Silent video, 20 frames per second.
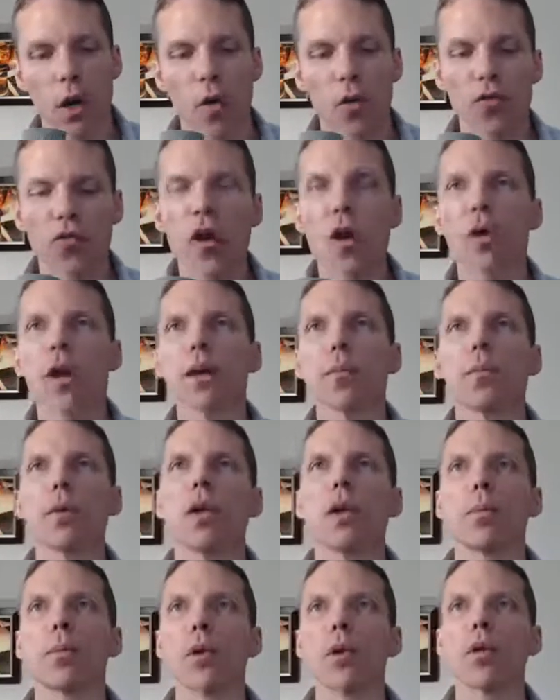throwing
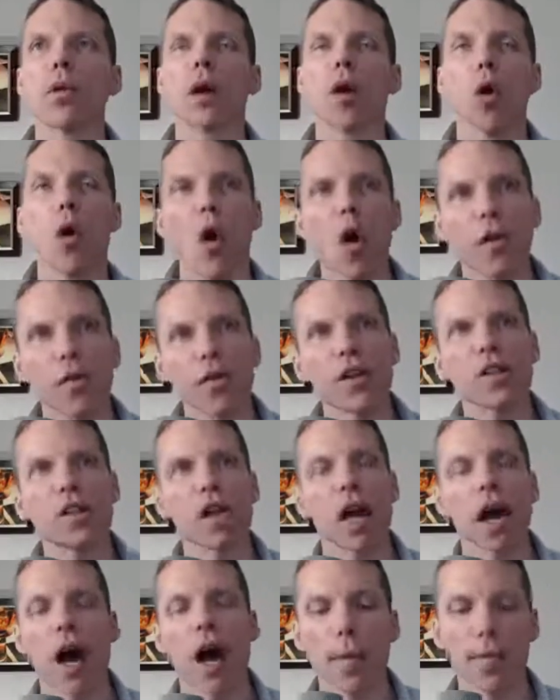people off the
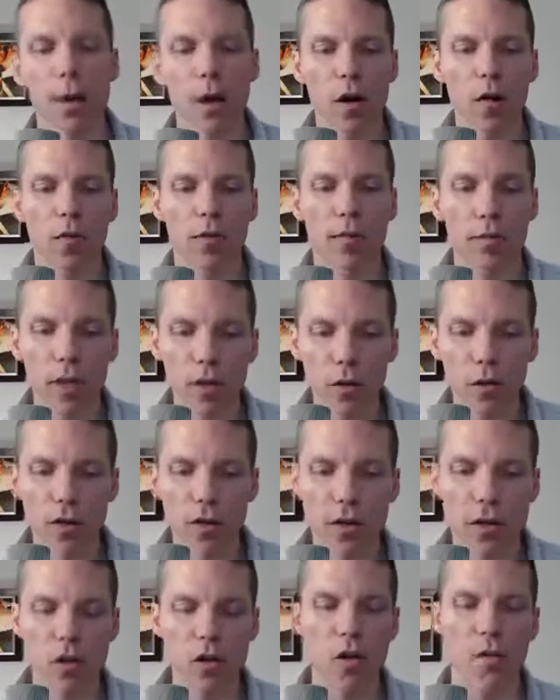top of
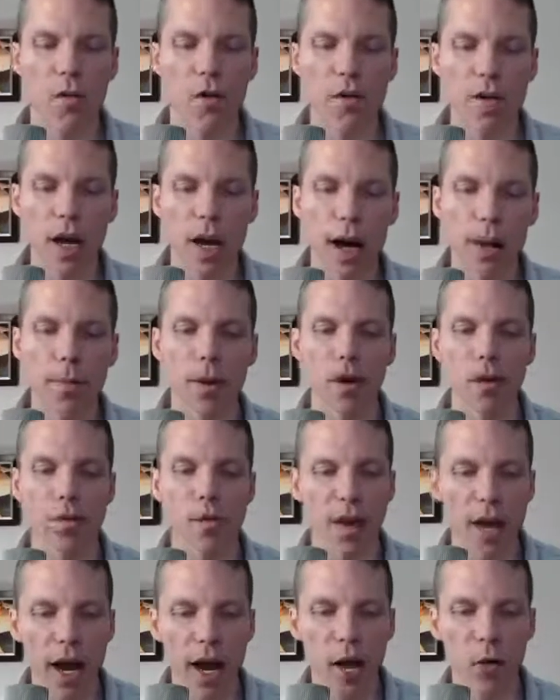buildings, off the top of
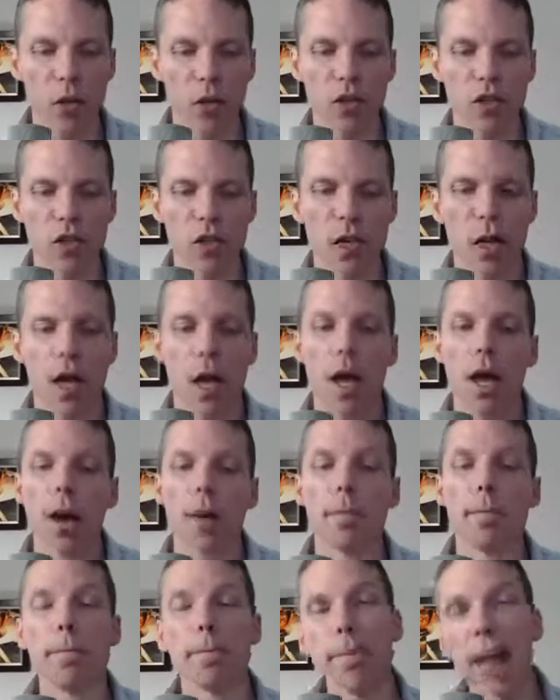towers,
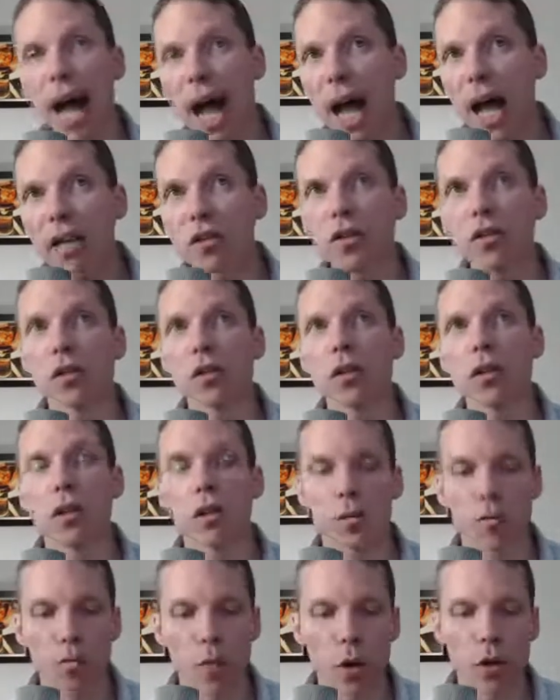mass
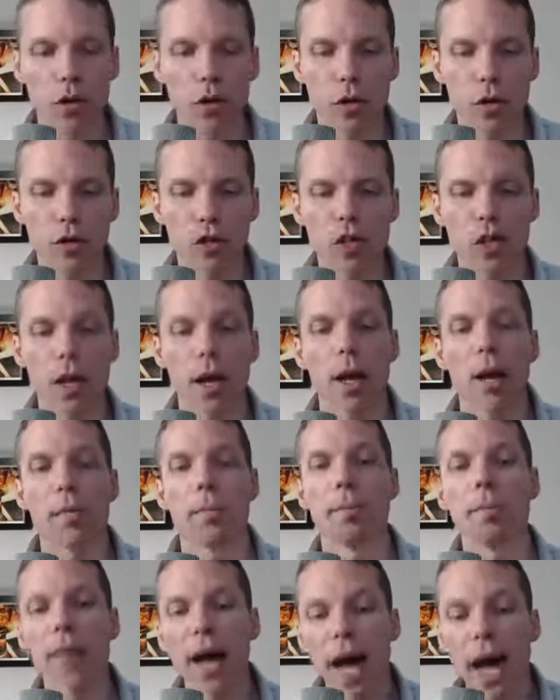murders,
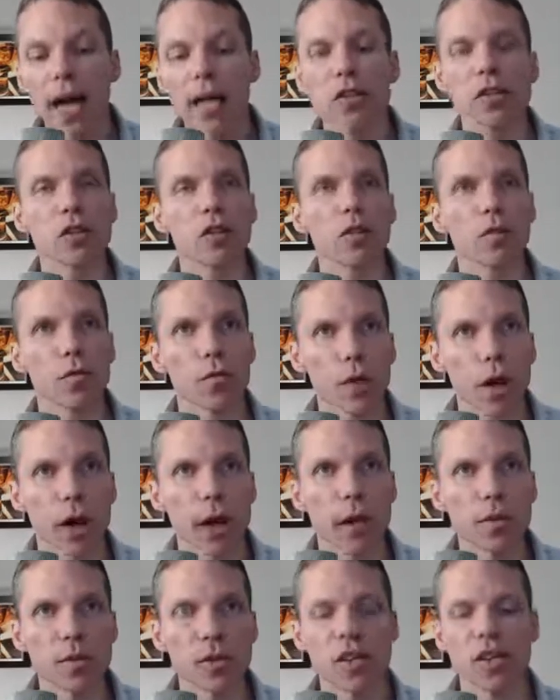mass
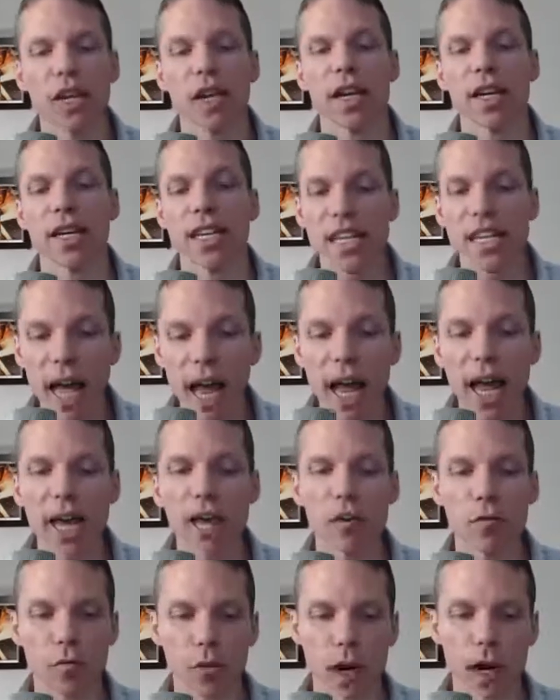rapes,
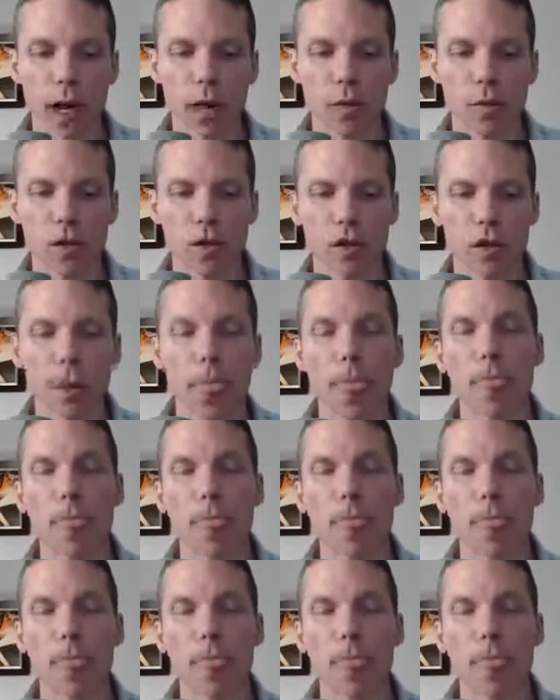gang rapes,